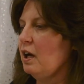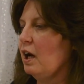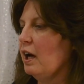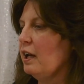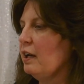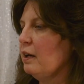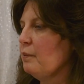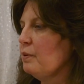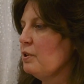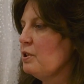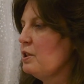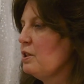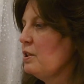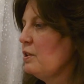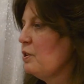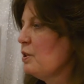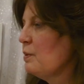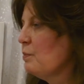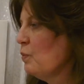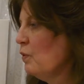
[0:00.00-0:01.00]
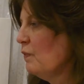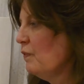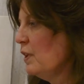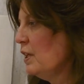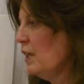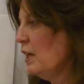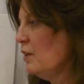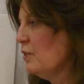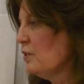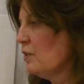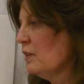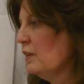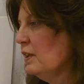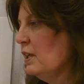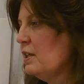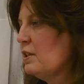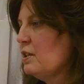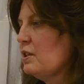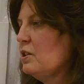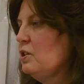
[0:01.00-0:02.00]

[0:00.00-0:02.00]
and I'm going to do some more videos on this,